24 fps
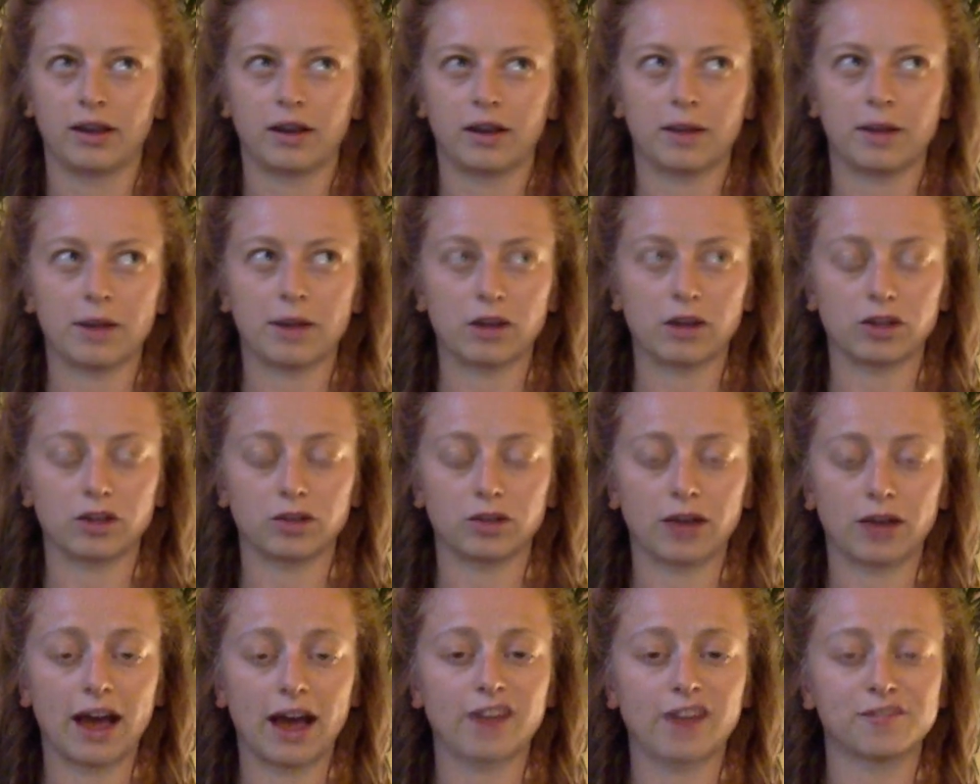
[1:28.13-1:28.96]
about
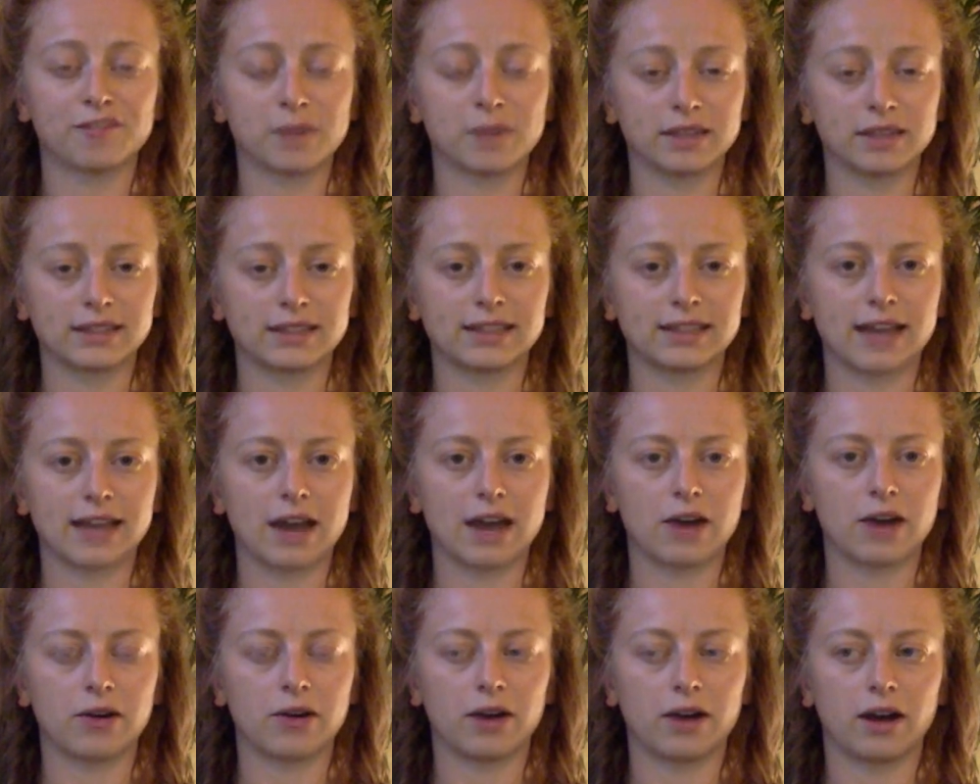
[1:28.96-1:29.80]
2.5 months
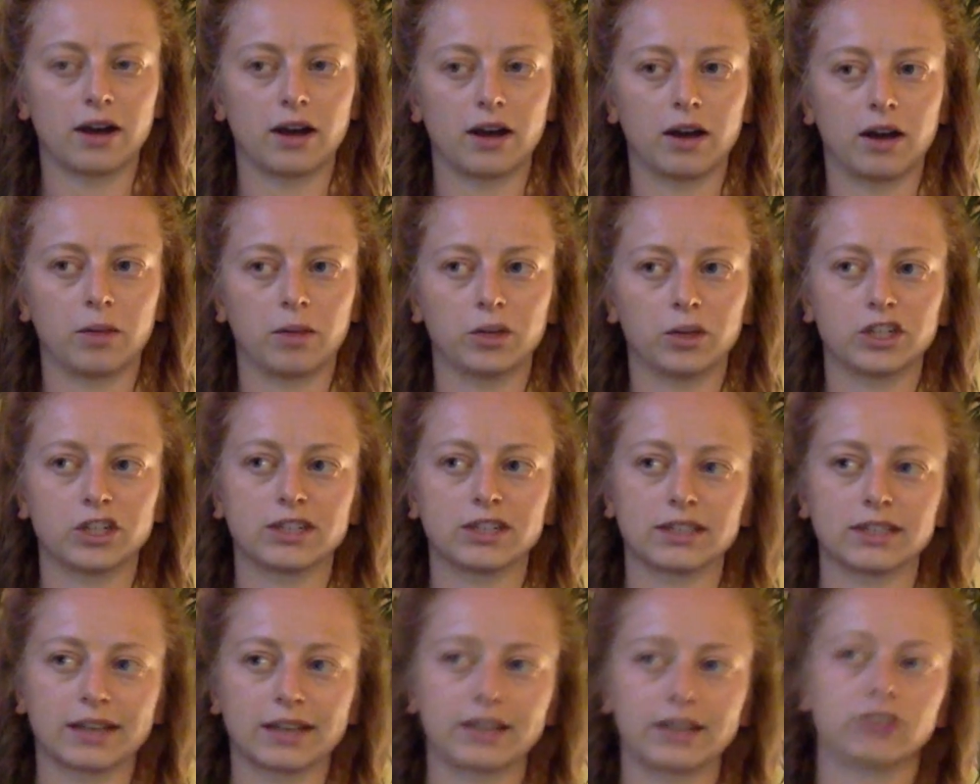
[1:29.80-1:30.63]
now, which
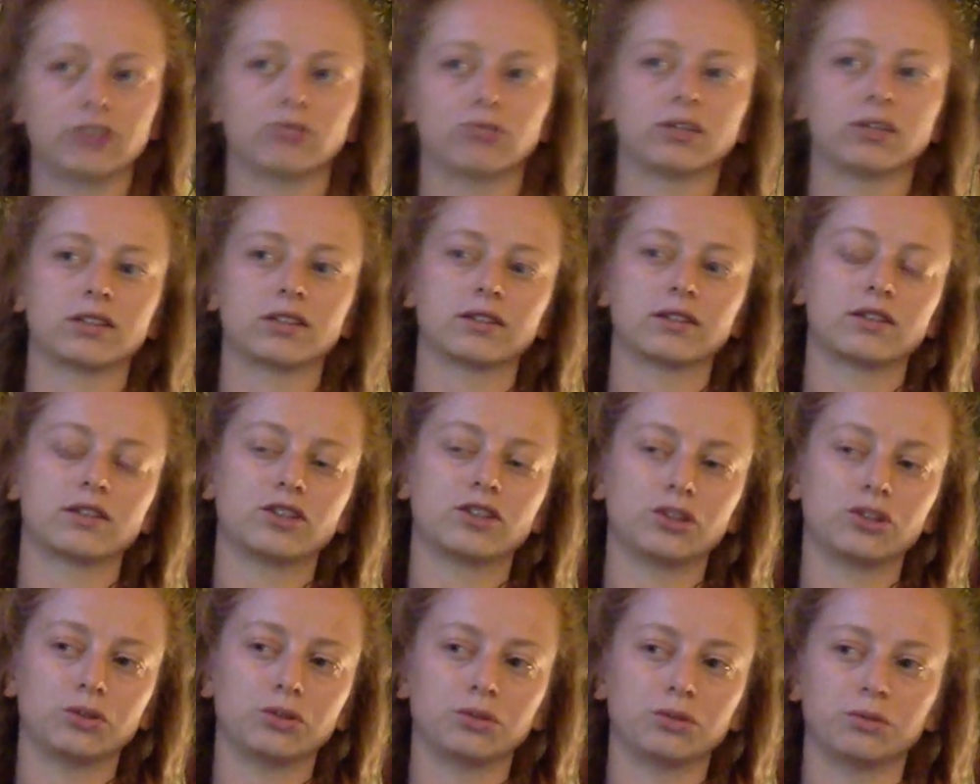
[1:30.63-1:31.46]
has led
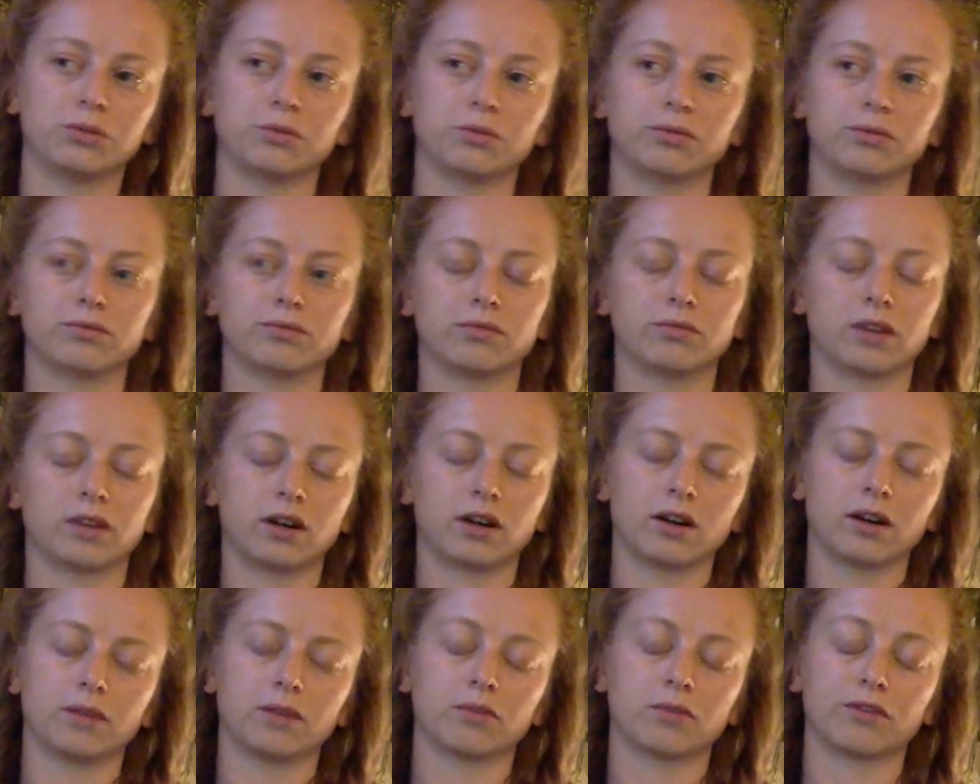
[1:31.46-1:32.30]
to
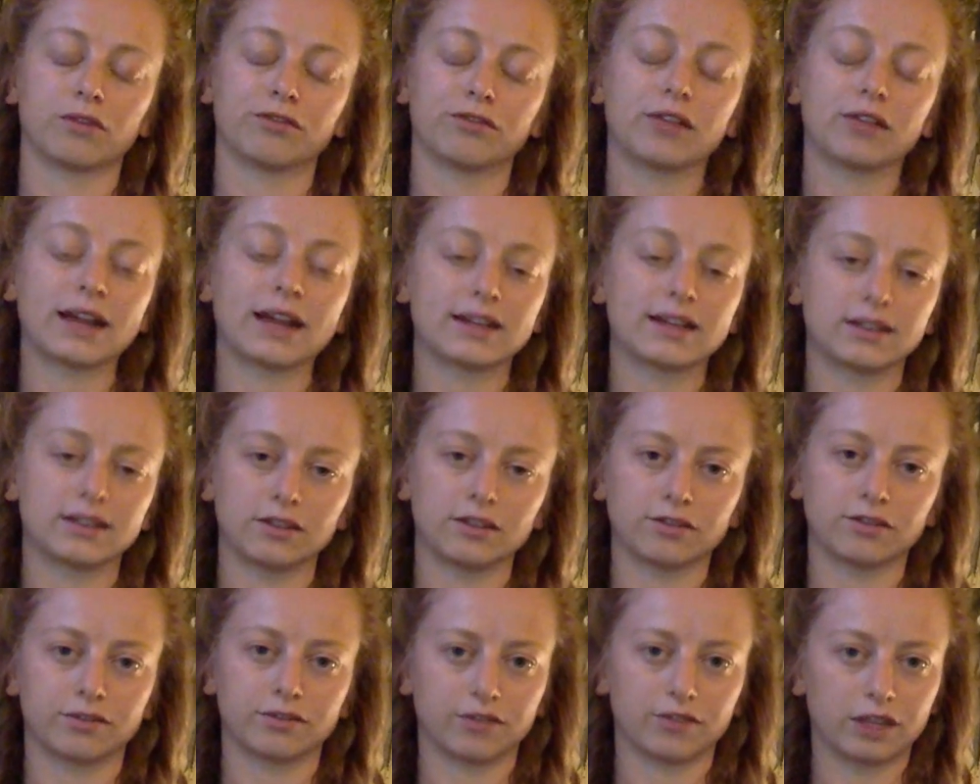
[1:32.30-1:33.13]

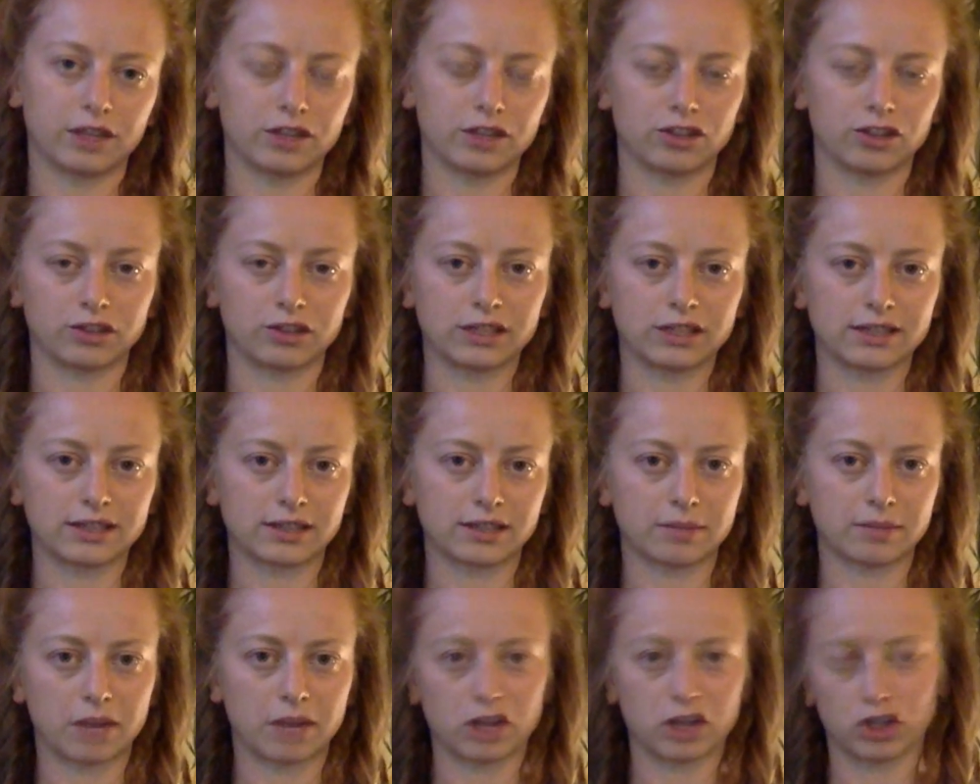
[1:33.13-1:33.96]
reflective injuries
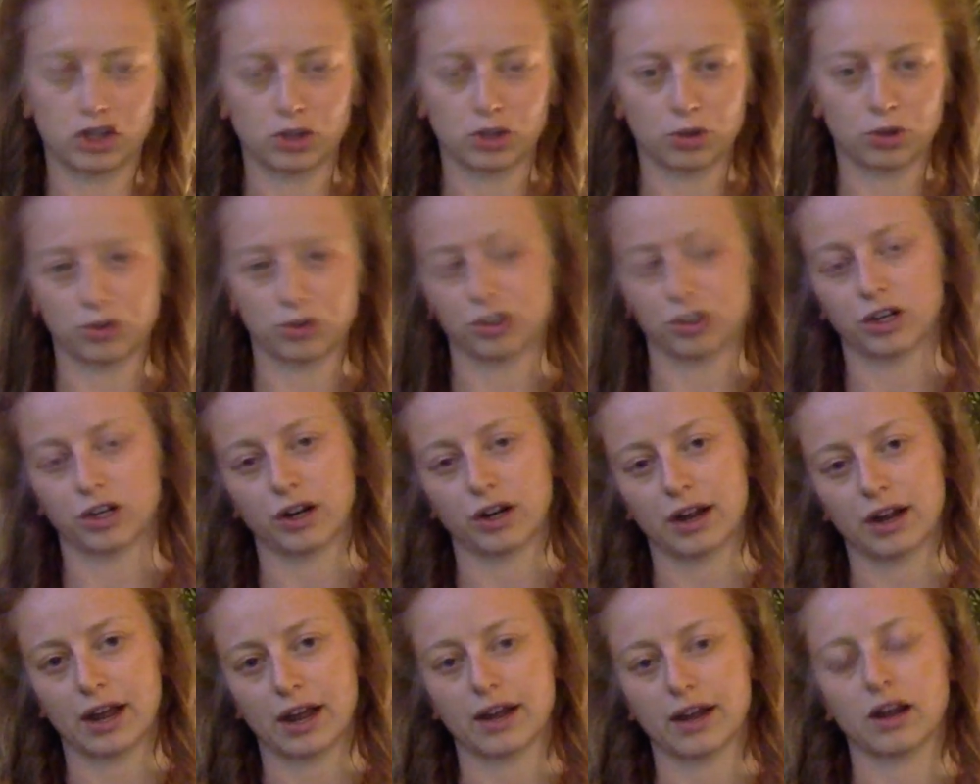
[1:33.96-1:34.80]
in my shoulder
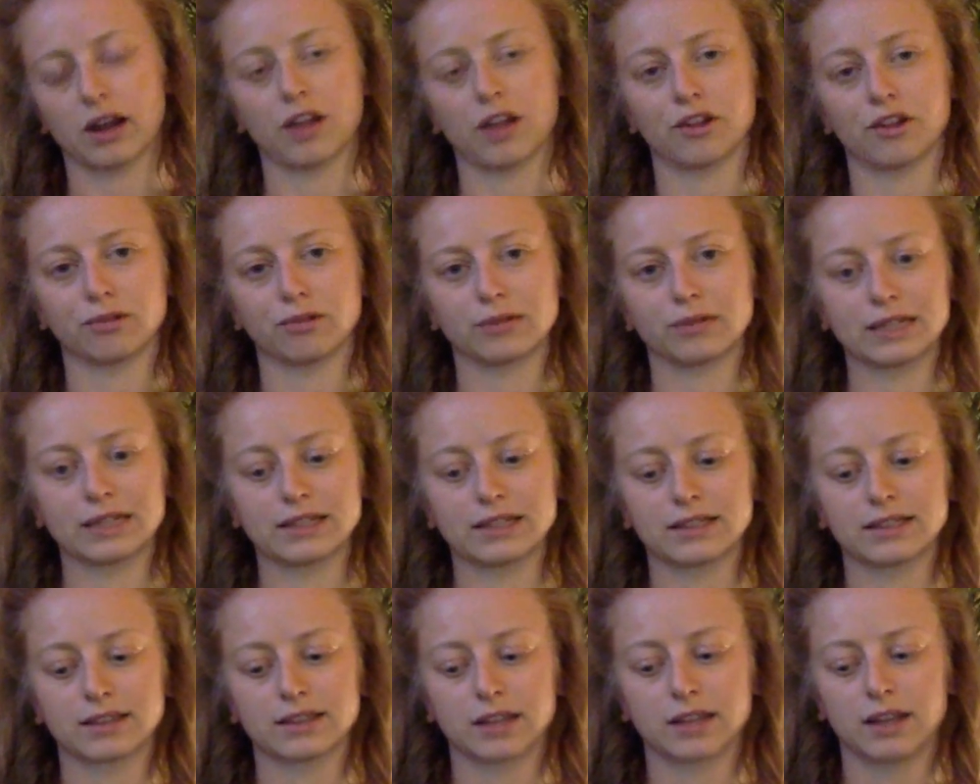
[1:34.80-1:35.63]
and other
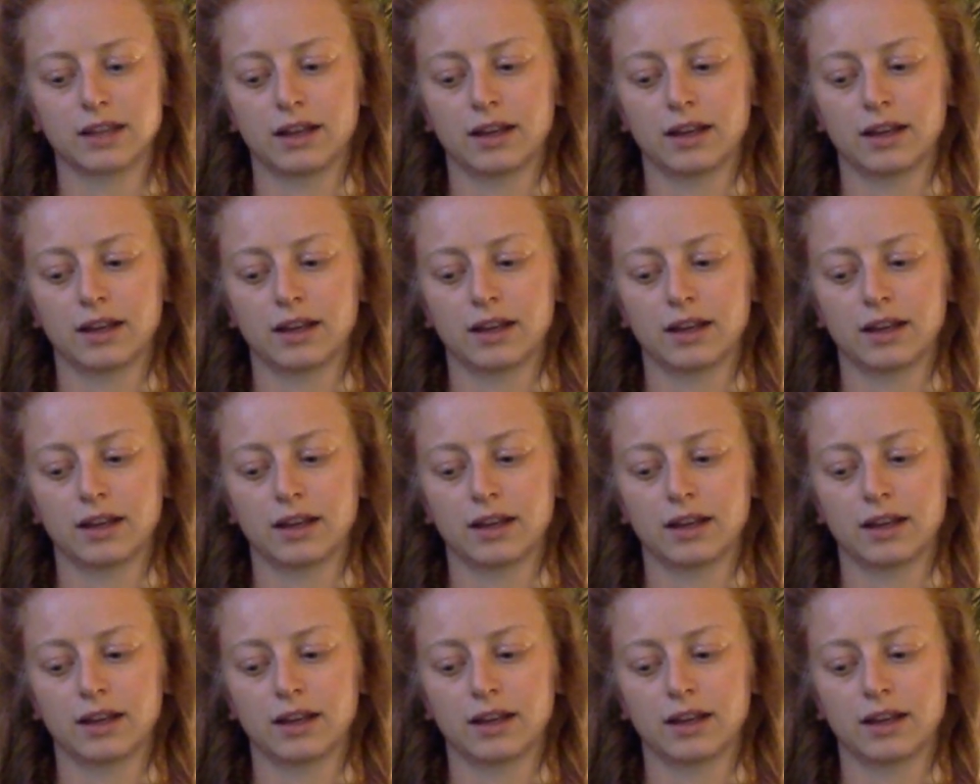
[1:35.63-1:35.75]
wrist.